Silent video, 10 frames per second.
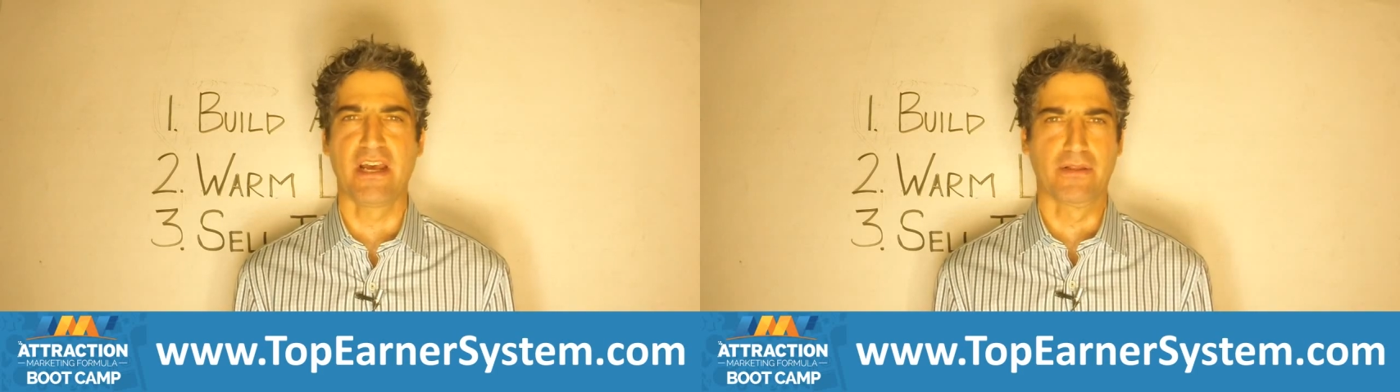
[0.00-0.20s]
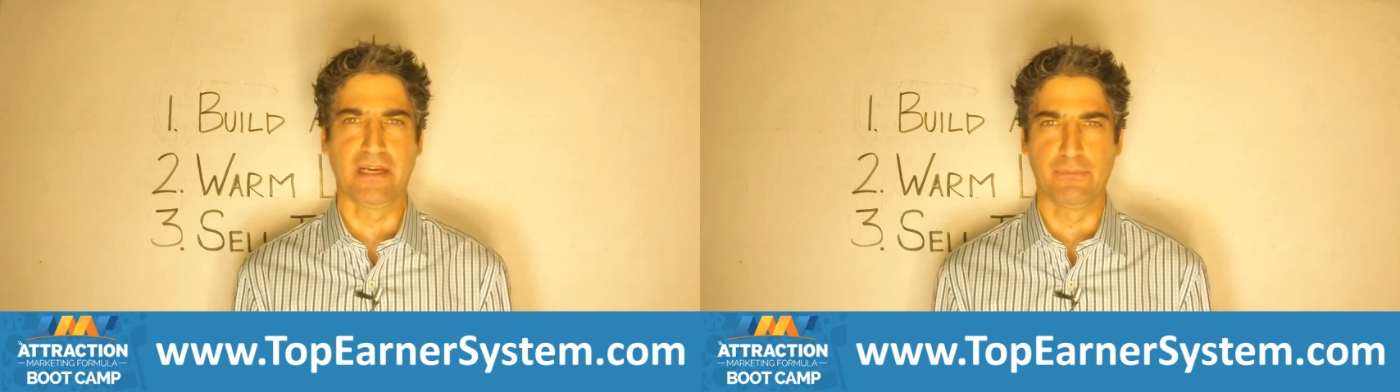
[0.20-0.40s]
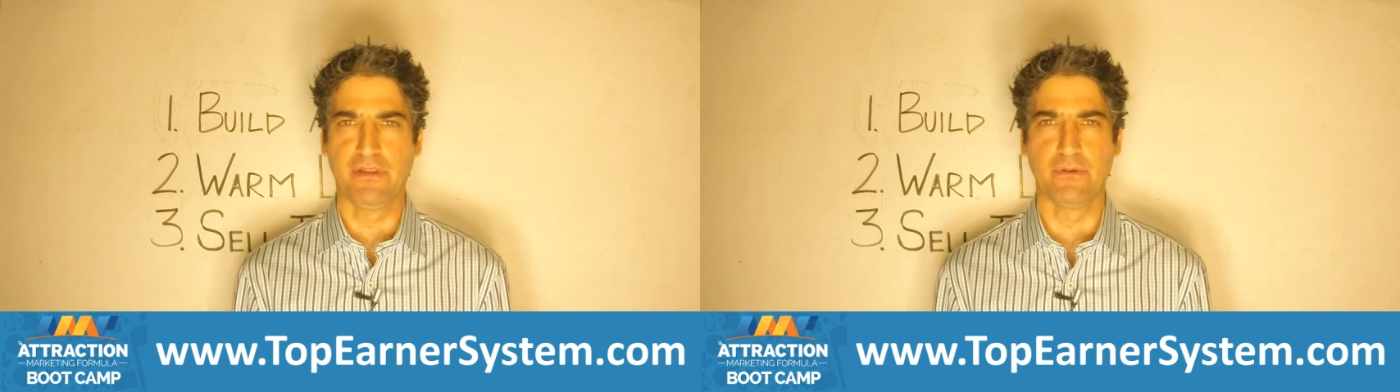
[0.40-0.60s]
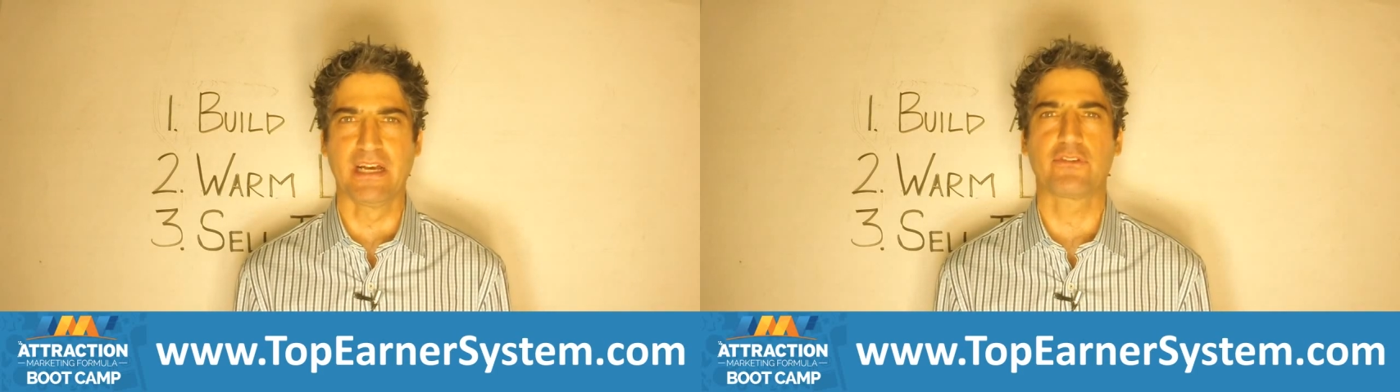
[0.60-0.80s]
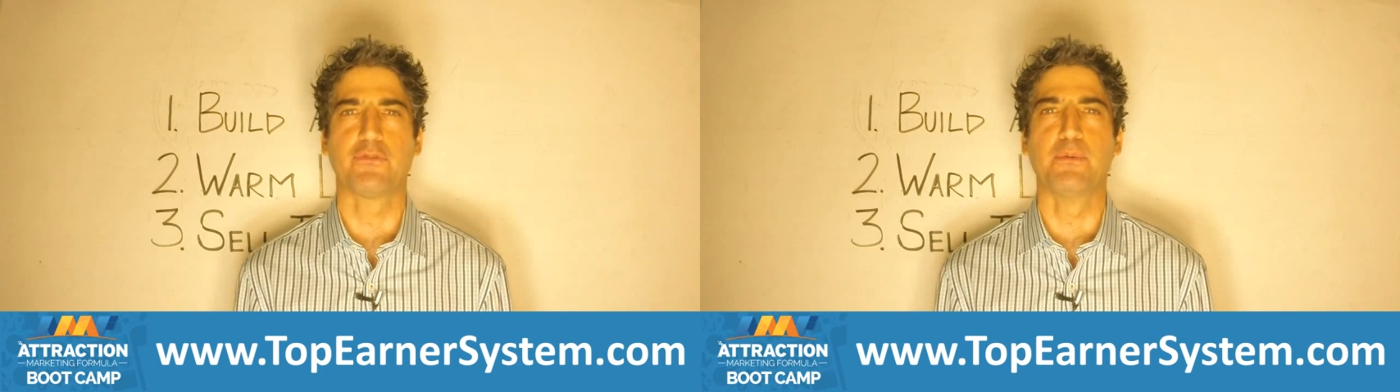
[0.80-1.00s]
downline with you.
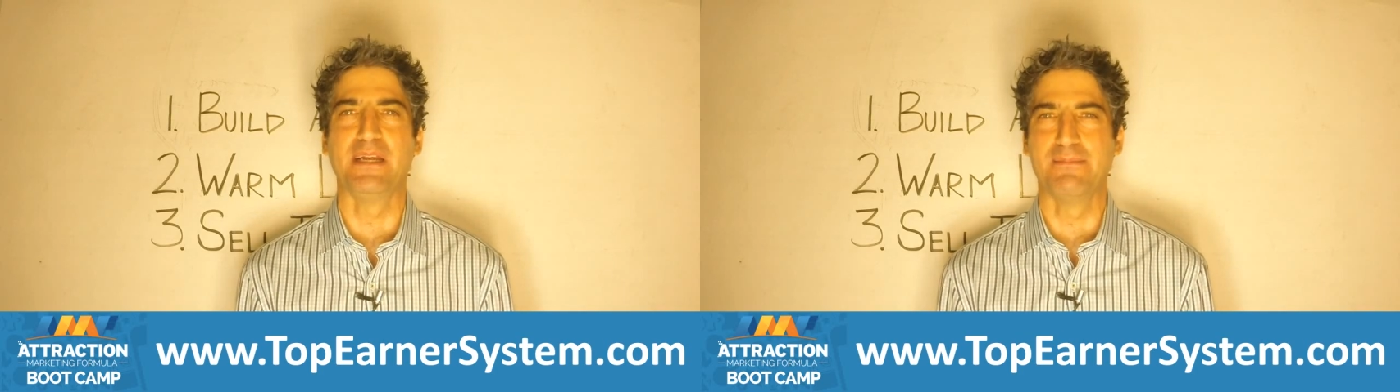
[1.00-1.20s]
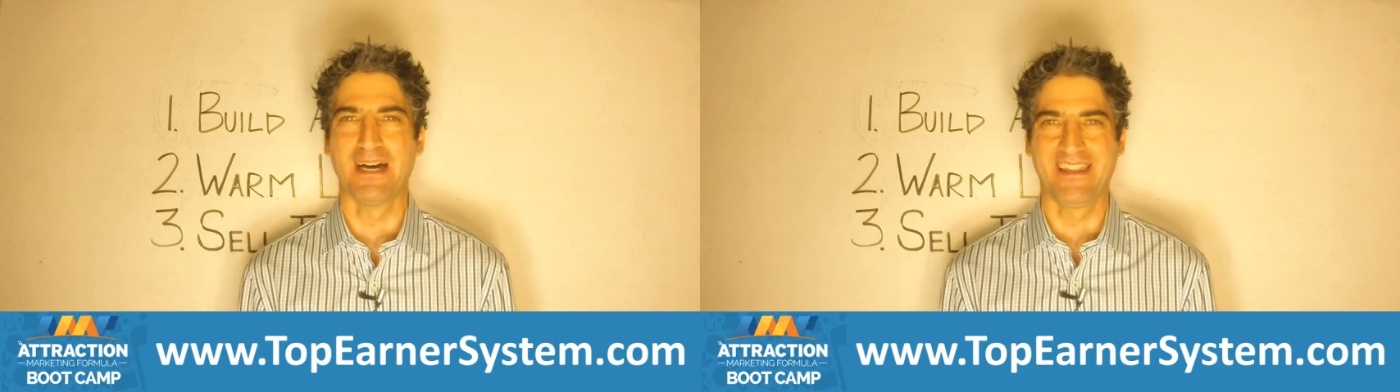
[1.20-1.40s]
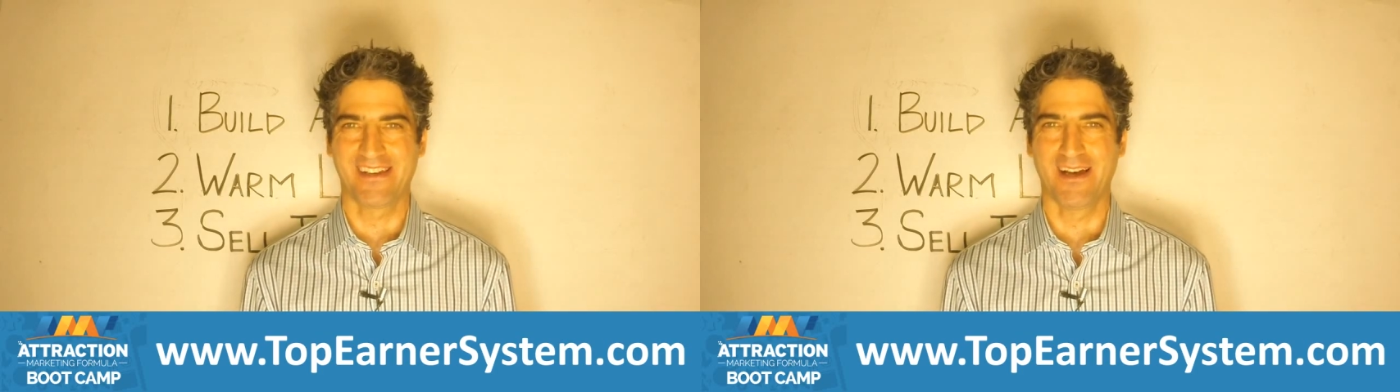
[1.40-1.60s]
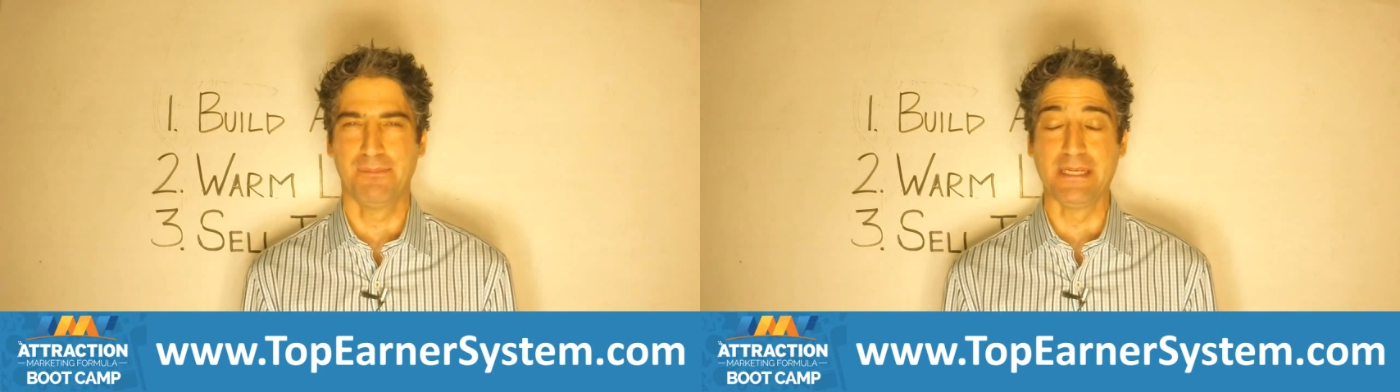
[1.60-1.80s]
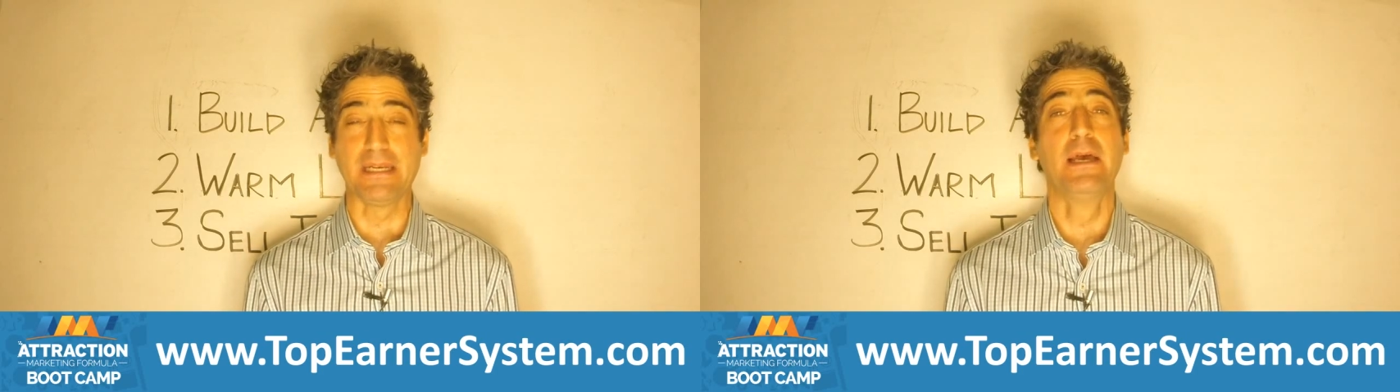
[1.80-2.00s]
That's forbidden by the
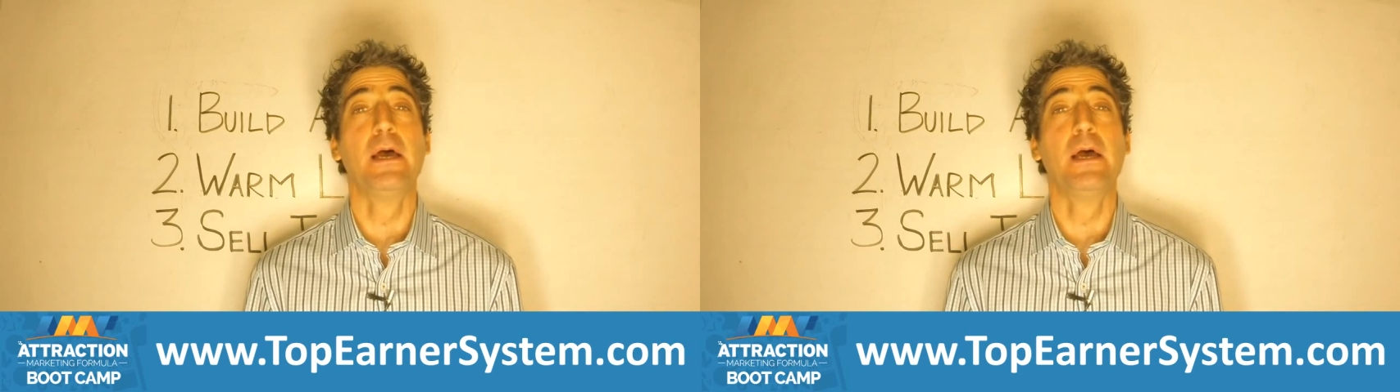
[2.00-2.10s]
company.